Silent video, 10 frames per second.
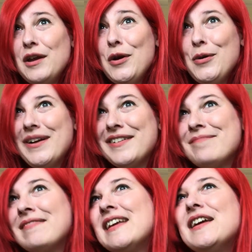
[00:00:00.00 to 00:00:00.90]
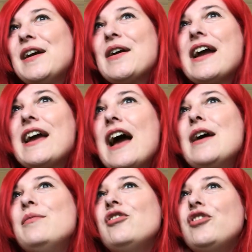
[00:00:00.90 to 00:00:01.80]
No. Okay.
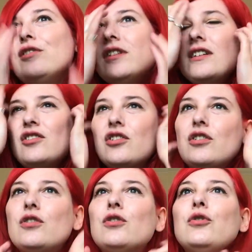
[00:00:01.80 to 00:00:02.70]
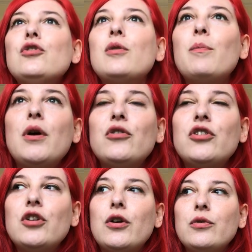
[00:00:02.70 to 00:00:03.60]
Do you like to use
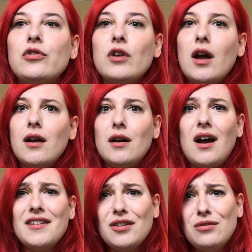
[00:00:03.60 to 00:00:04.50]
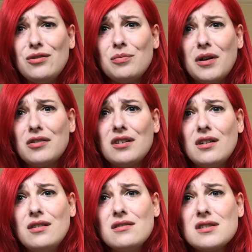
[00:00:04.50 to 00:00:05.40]
post-it notes? I don't use post-it
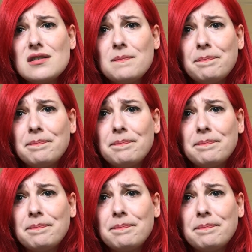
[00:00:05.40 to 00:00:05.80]
notes.